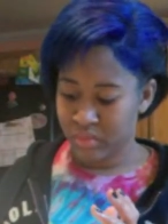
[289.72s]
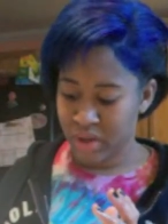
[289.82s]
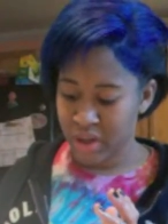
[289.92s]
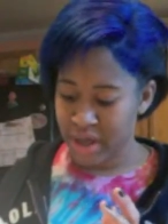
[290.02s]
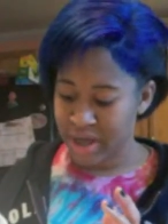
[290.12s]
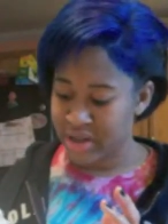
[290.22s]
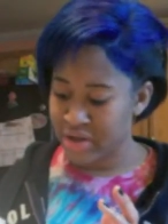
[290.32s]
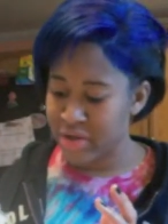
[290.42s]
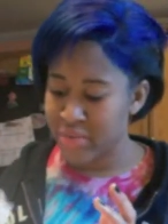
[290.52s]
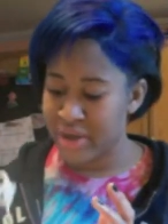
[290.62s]
Okay, so
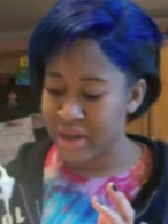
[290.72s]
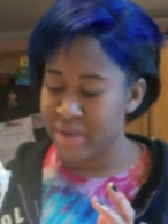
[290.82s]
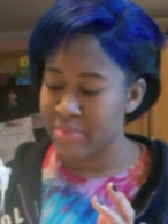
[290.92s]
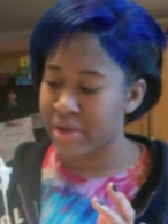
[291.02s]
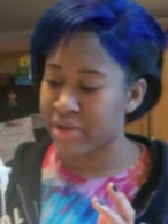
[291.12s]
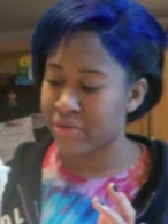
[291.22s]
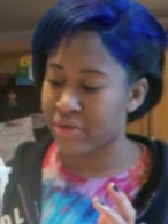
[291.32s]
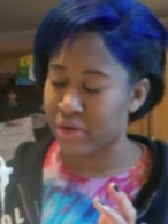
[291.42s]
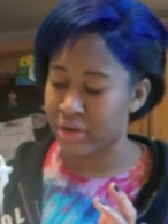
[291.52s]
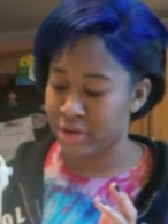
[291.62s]
you want it to mix
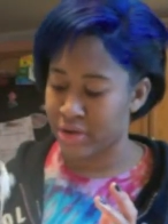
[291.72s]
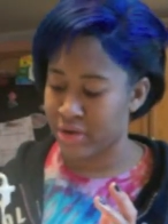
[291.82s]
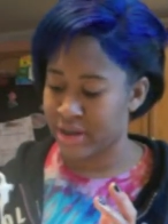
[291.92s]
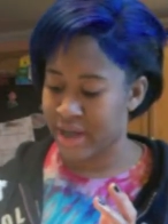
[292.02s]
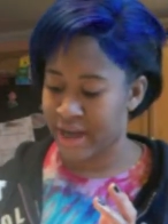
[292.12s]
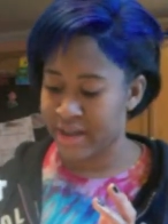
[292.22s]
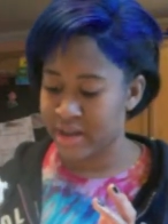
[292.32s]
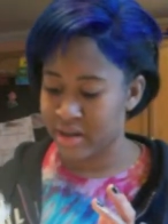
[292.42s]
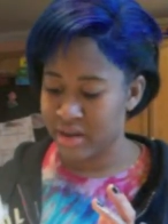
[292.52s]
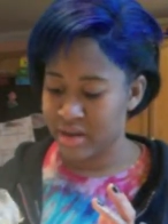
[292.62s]
for 30 seconds,